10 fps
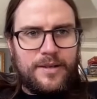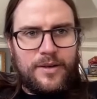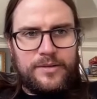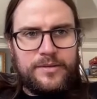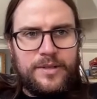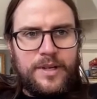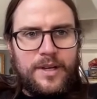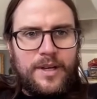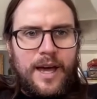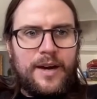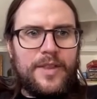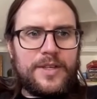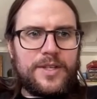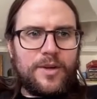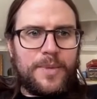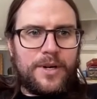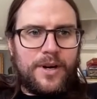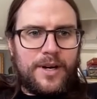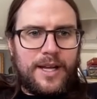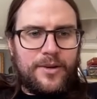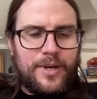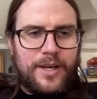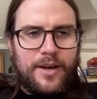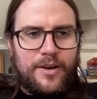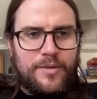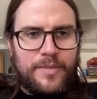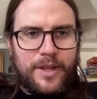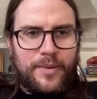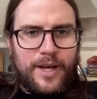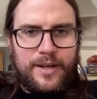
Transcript: Cool. How did the Solarpunk art gallery go, by the way?